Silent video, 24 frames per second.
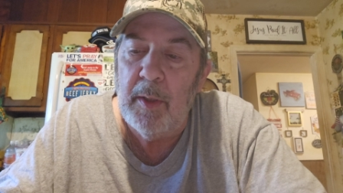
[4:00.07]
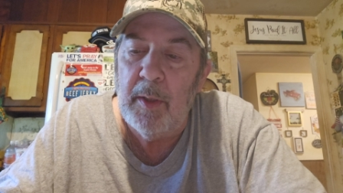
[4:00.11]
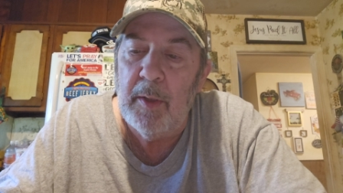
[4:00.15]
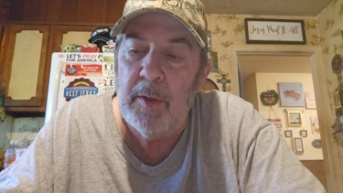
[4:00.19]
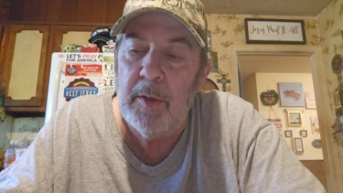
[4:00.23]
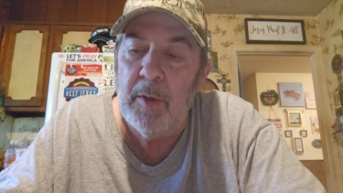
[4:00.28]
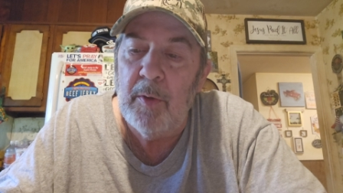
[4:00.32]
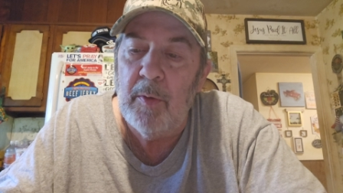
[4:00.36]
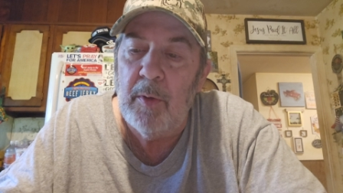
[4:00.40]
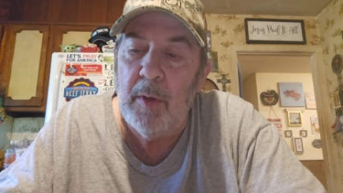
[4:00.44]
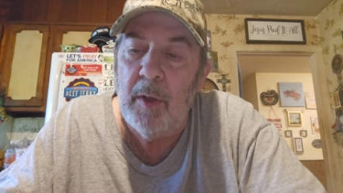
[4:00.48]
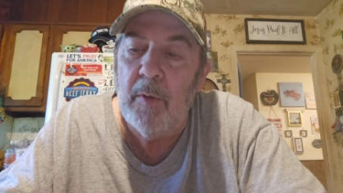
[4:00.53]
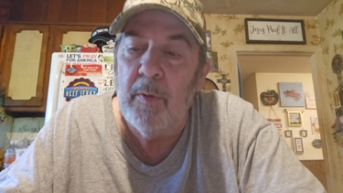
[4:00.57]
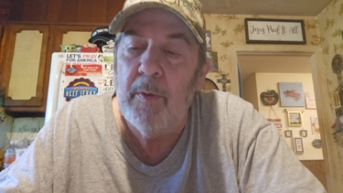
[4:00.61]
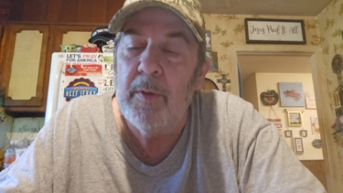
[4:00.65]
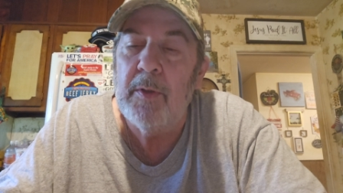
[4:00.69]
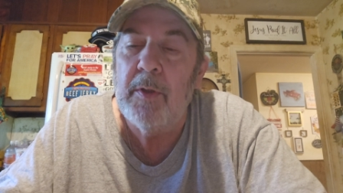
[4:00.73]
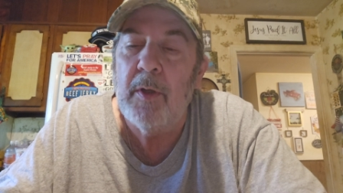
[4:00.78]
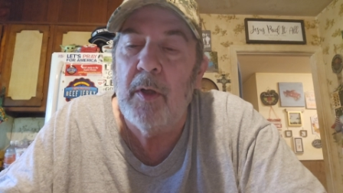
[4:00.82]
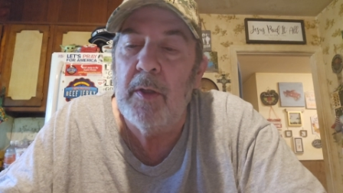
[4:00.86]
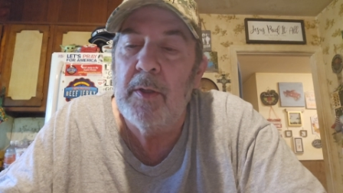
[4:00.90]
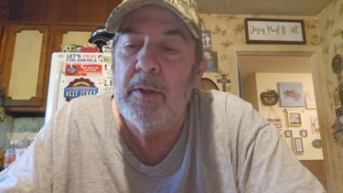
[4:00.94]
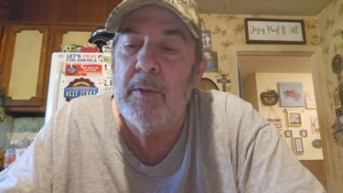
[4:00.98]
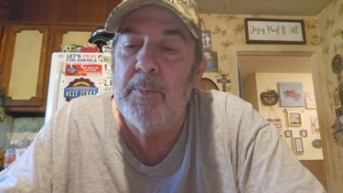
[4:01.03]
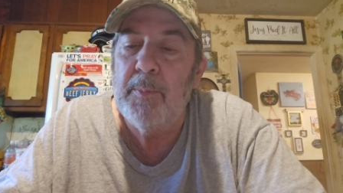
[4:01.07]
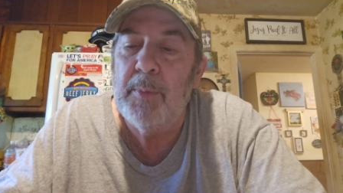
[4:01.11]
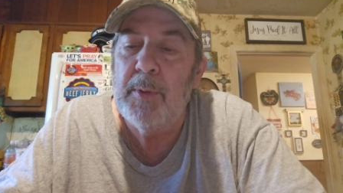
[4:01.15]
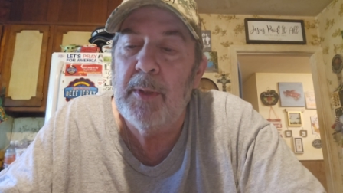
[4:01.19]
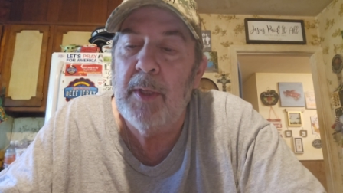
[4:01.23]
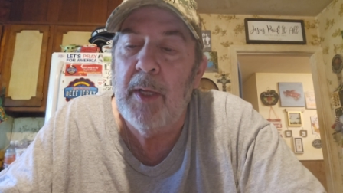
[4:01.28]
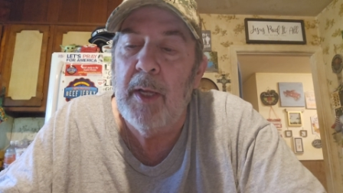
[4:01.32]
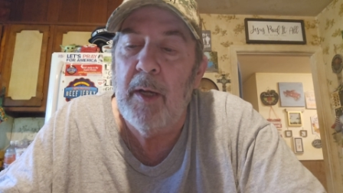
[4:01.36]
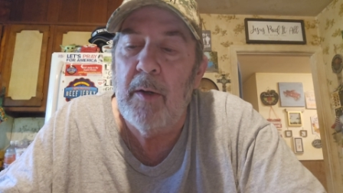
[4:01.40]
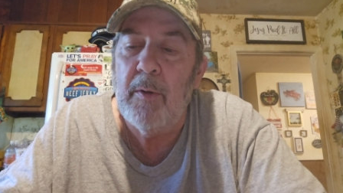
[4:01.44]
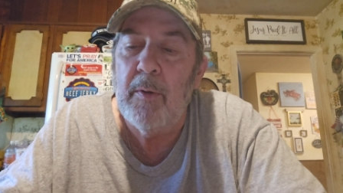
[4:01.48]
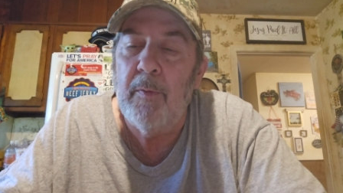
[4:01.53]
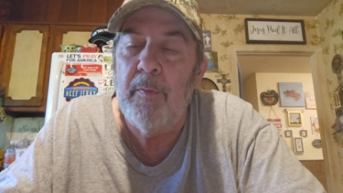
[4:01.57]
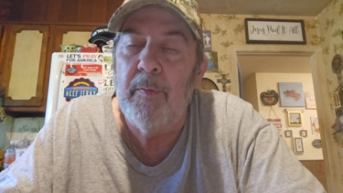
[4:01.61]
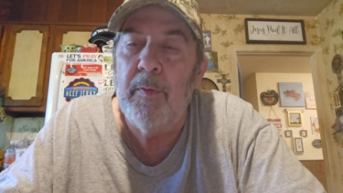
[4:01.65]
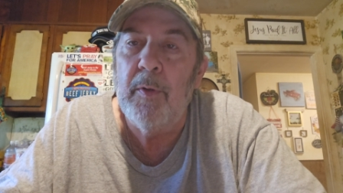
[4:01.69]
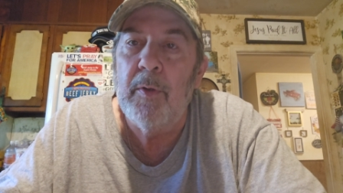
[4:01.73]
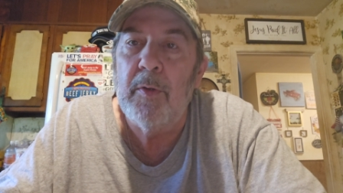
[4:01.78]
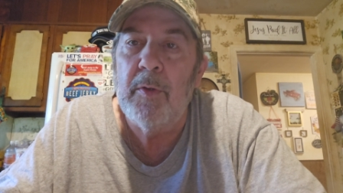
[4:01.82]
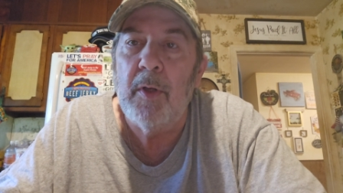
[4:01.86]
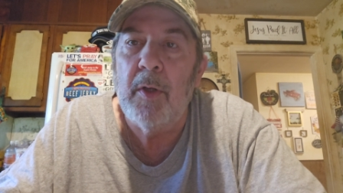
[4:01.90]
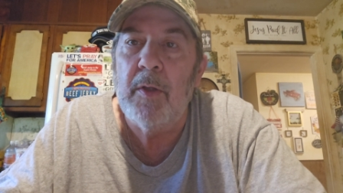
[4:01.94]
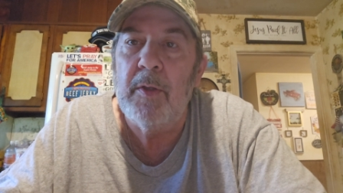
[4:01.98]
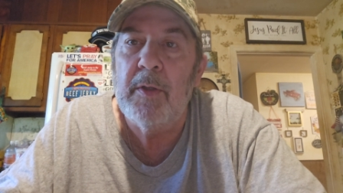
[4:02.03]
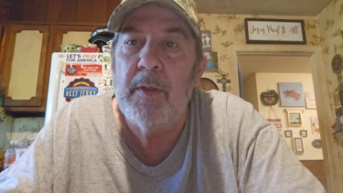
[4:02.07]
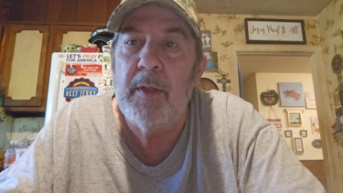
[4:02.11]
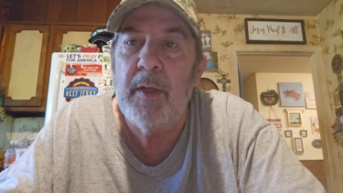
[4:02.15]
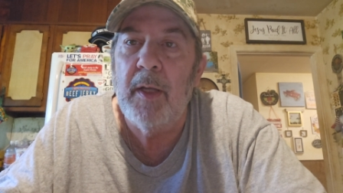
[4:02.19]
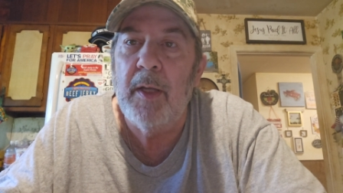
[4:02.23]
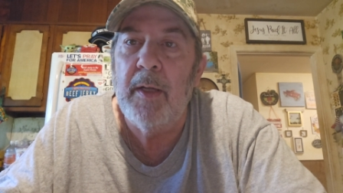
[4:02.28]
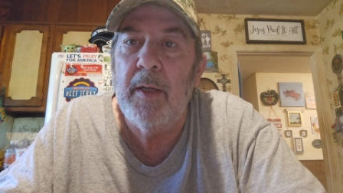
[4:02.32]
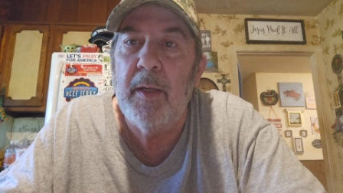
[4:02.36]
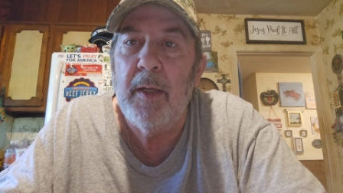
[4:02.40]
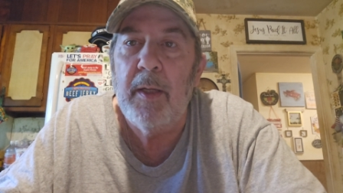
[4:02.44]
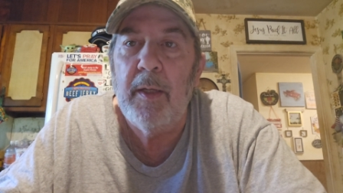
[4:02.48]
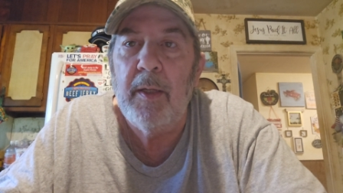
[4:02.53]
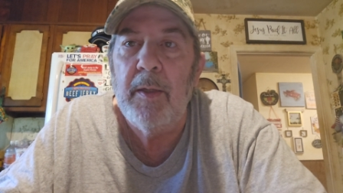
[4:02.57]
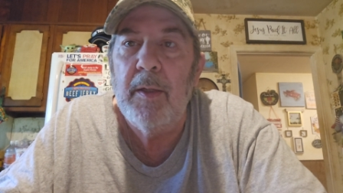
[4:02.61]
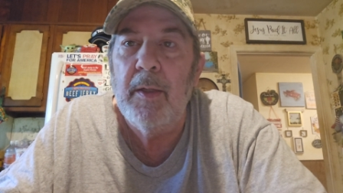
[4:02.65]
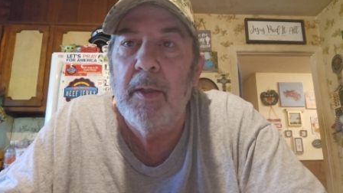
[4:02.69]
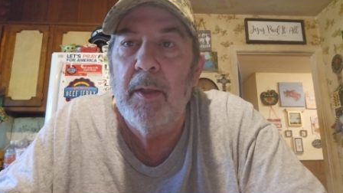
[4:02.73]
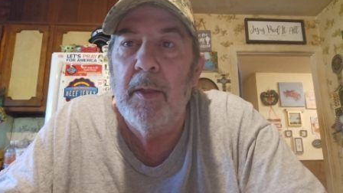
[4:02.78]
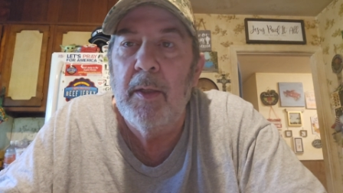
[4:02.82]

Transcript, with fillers: going to do Logan's Awesome Snack Reviews on Sunday